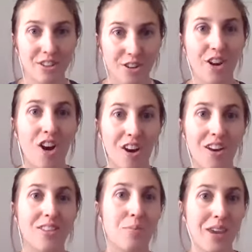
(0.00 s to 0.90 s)
turn
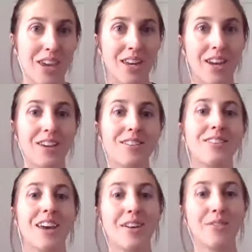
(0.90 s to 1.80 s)
on the
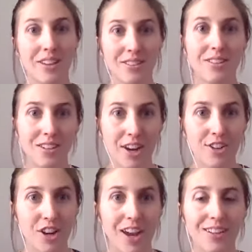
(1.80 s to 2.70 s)
PNS, that rest and
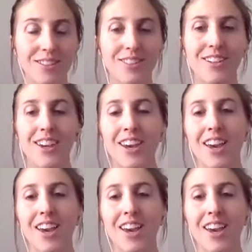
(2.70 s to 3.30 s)
digest.